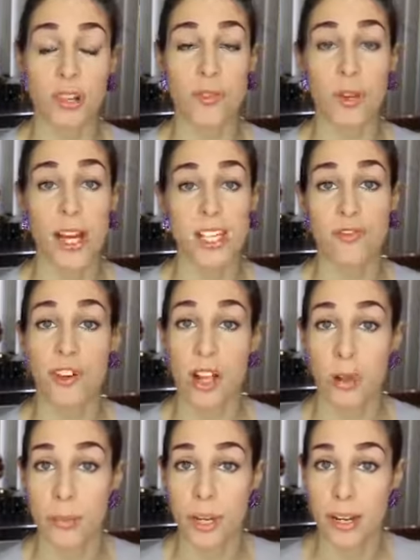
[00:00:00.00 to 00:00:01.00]
If you guys
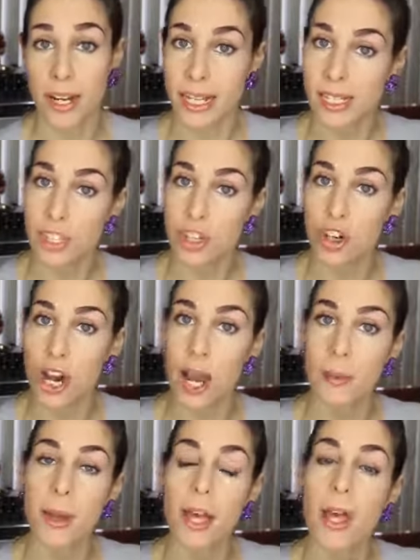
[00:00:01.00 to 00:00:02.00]
follow me on
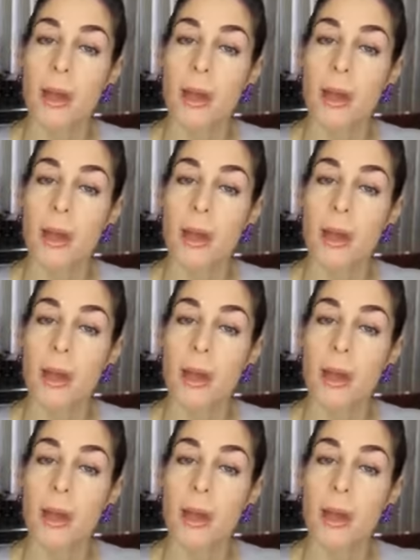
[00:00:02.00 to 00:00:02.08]
Instagram,